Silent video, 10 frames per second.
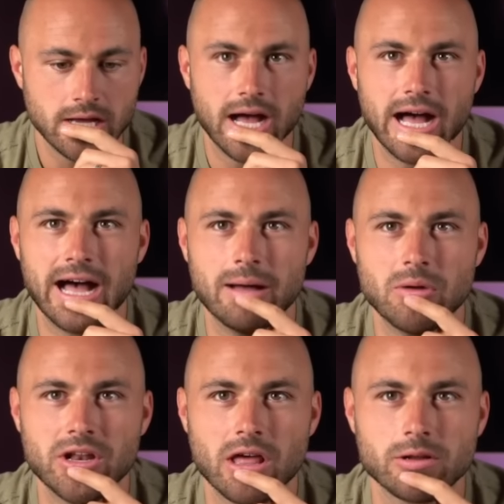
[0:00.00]

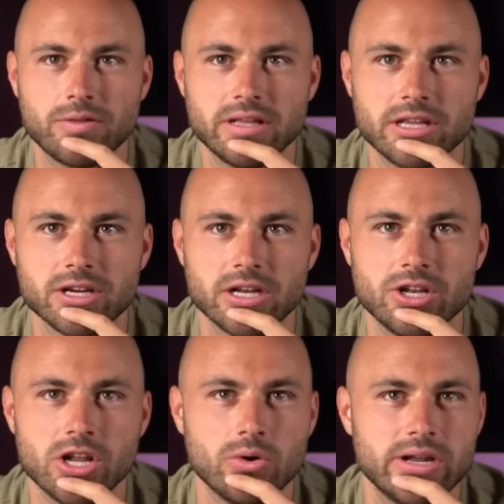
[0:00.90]
Another thing that you're going to
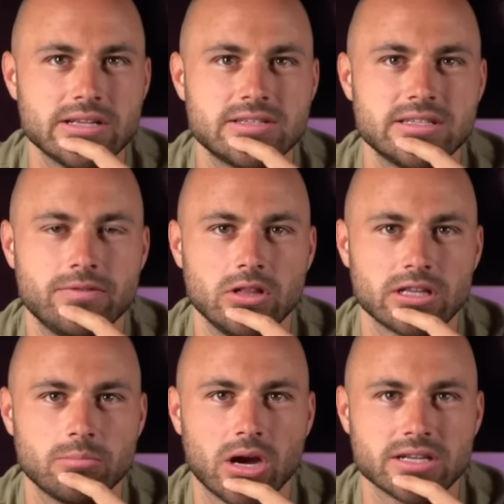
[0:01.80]
notice if you look
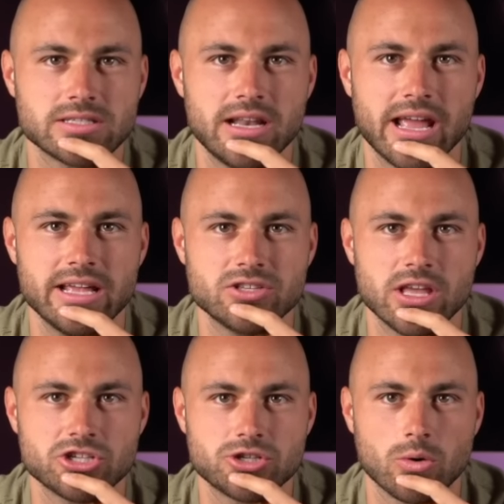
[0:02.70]
at the markets today is
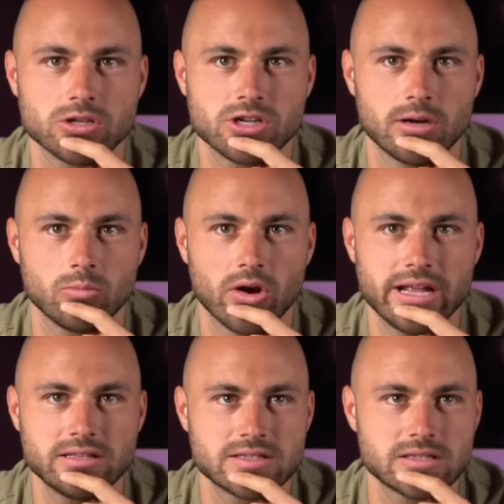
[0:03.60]
that short-term
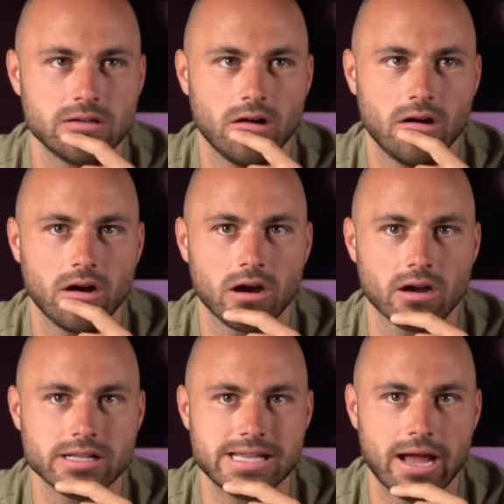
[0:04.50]
rates
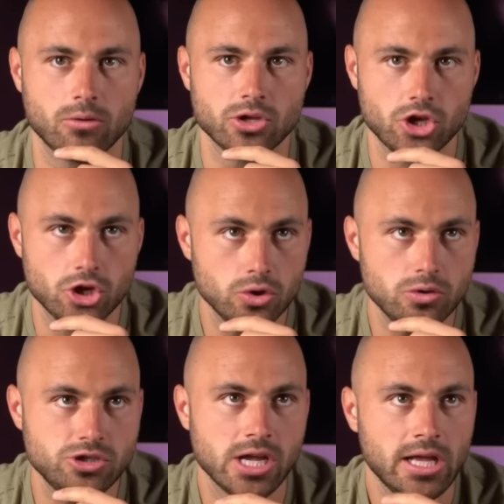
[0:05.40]
are down
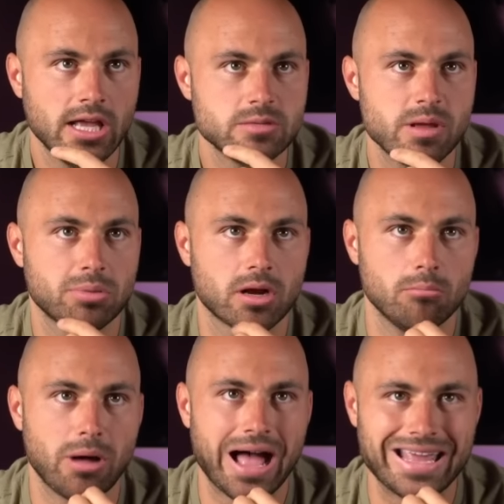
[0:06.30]
huge. People are
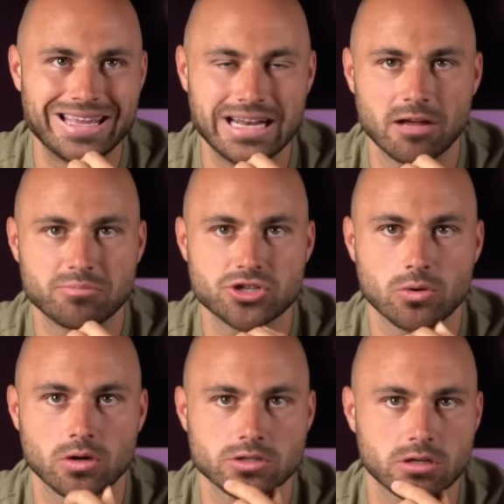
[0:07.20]
buying up
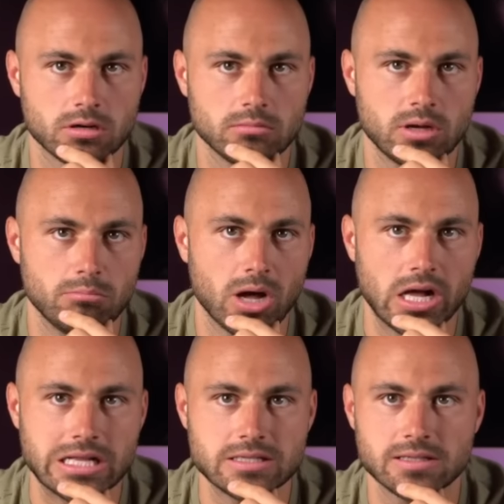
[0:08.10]
short-term
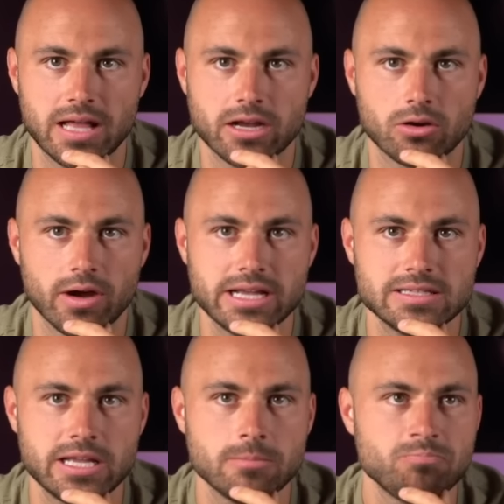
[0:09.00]
bonds like
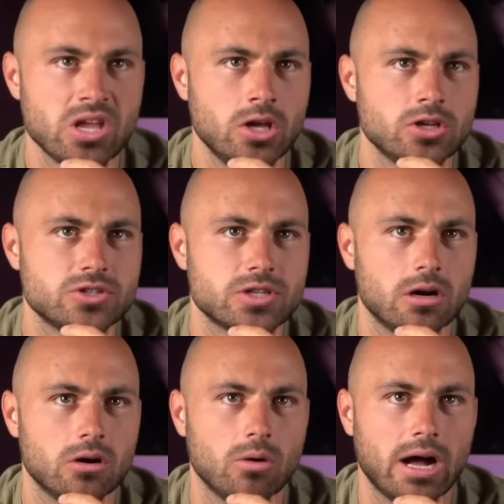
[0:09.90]
crazy.
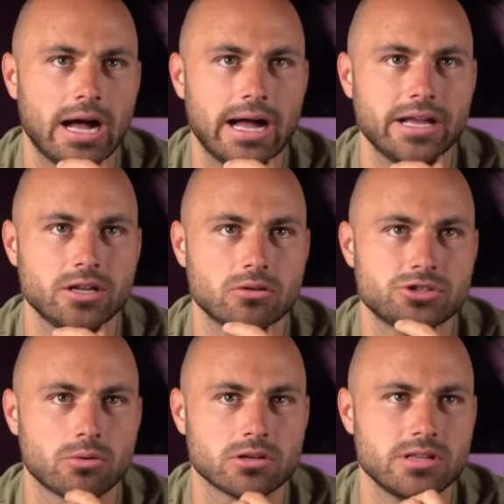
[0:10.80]
So,
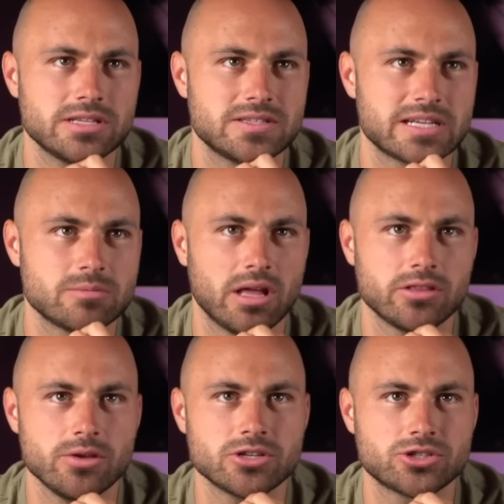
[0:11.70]
the
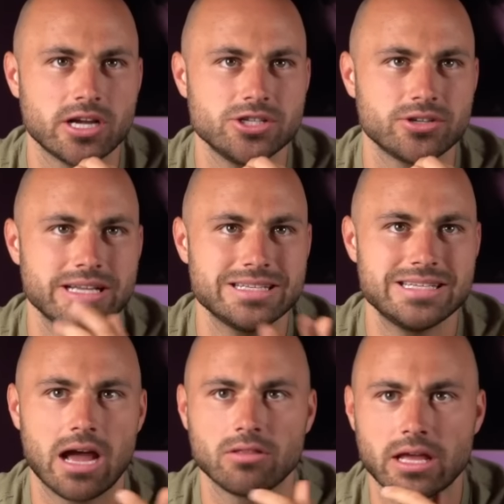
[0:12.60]
six-month U.S. Treasury is
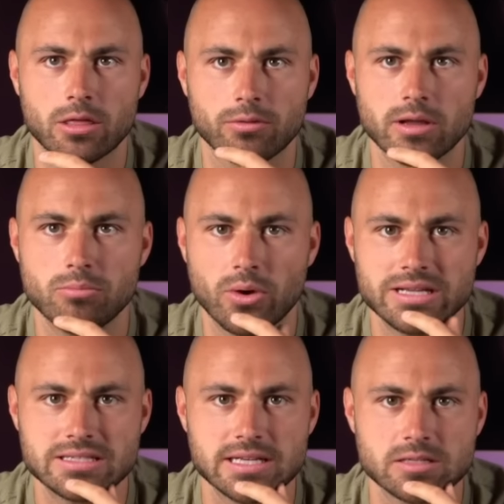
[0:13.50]
down like
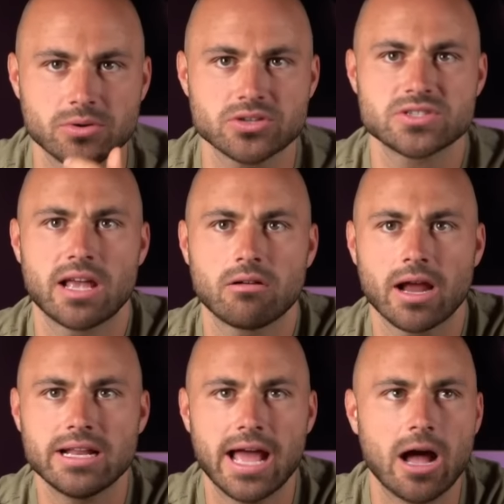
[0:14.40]
3.6%
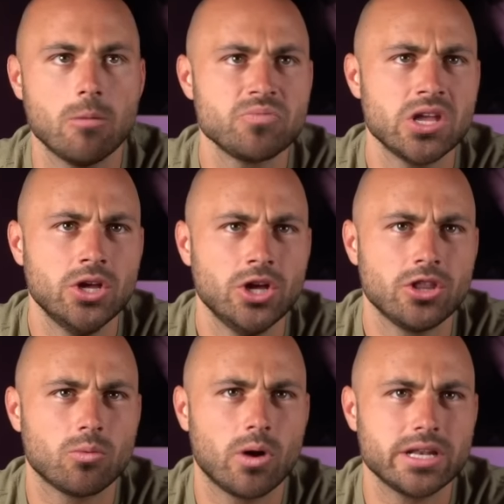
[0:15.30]
right now.
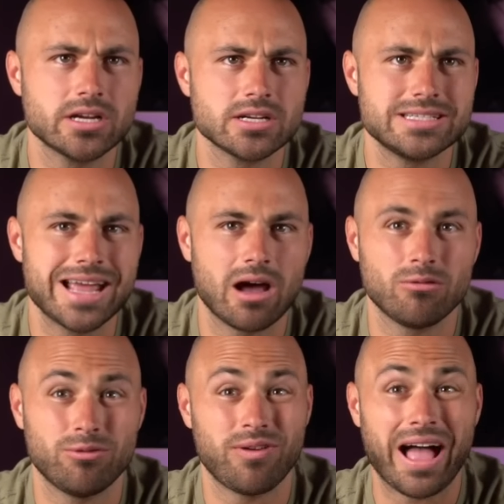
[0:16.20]
The one-year is down
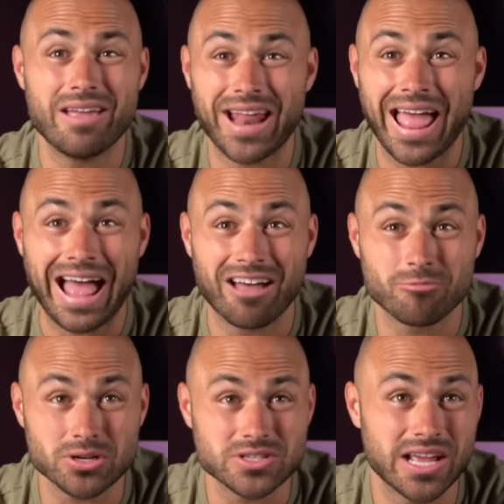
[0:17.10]

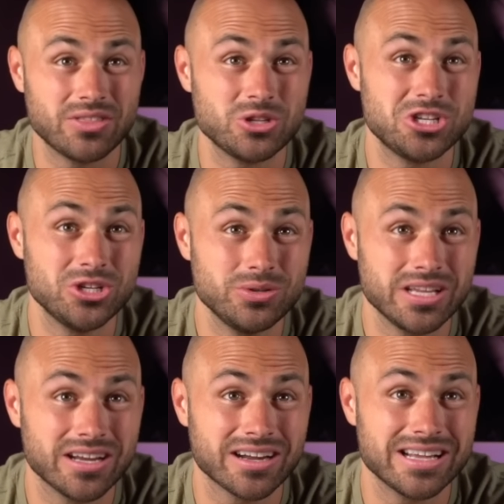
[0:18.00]
5.5%. The
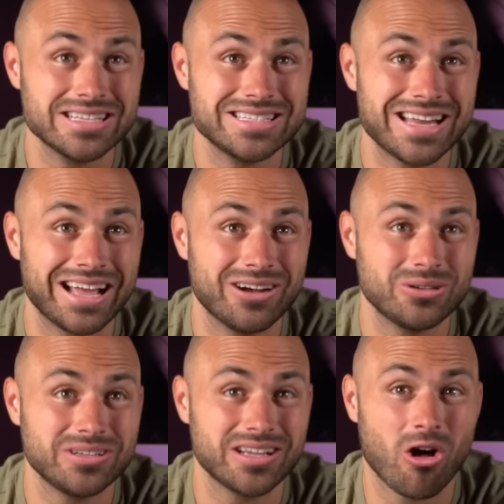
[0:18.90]
two-year is
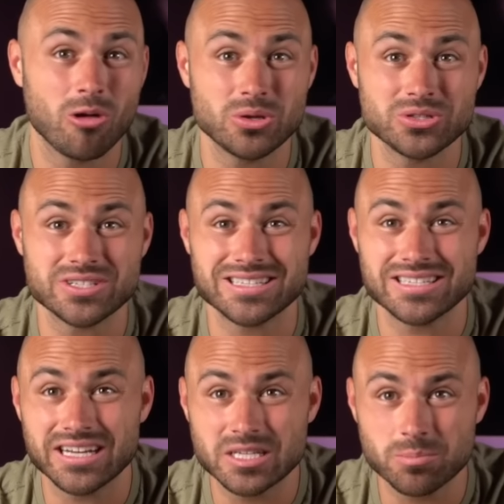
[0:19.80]
down almost
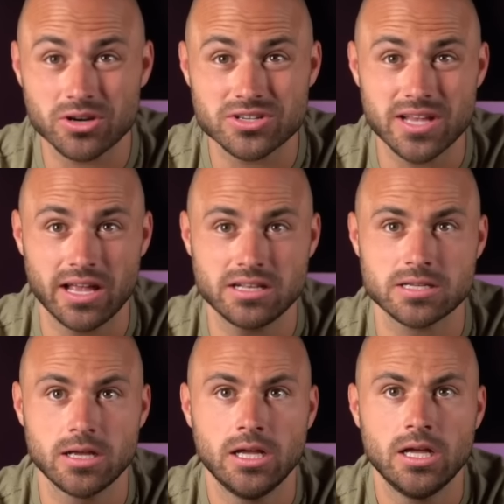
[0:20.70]
6%.
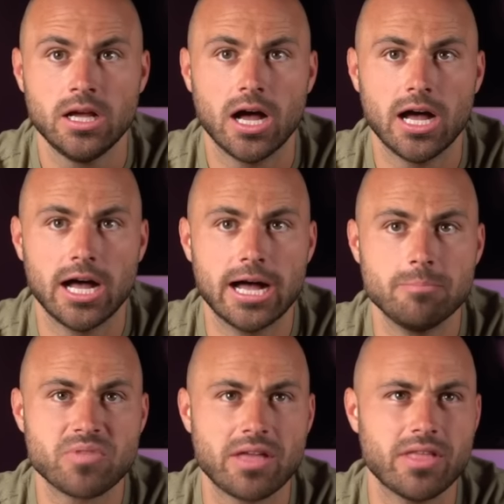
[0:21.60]

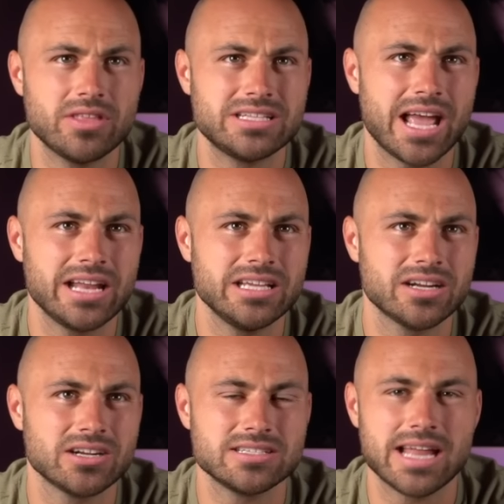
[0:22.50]
And then the
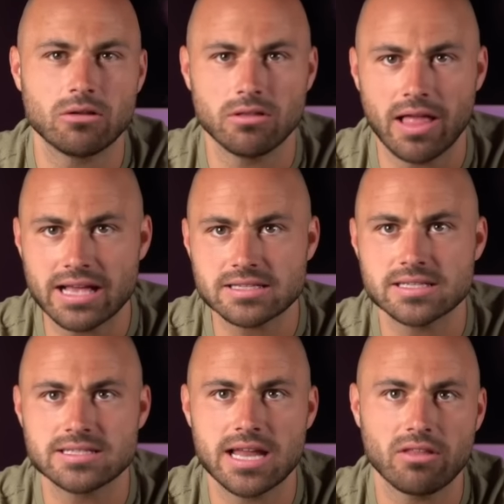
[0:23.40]
10-year is down less.
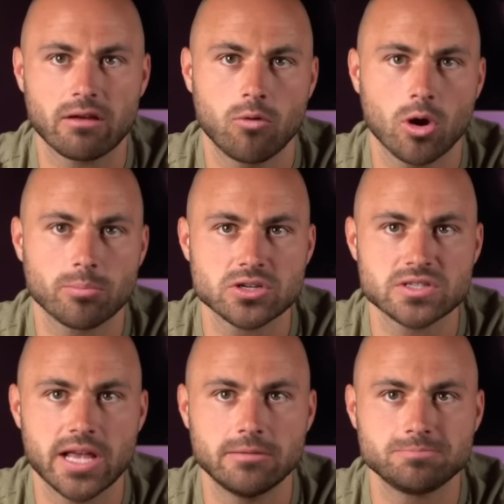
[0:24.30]
It's down like
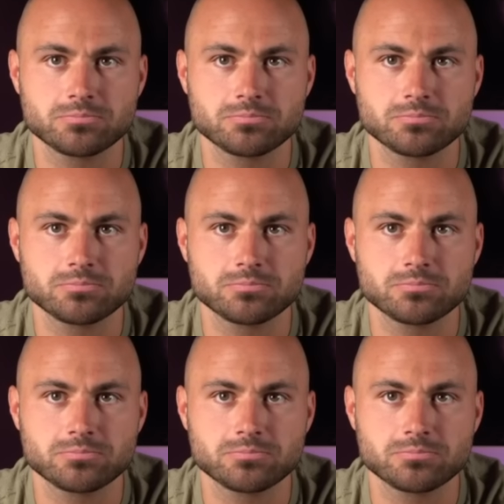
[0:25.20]
4%.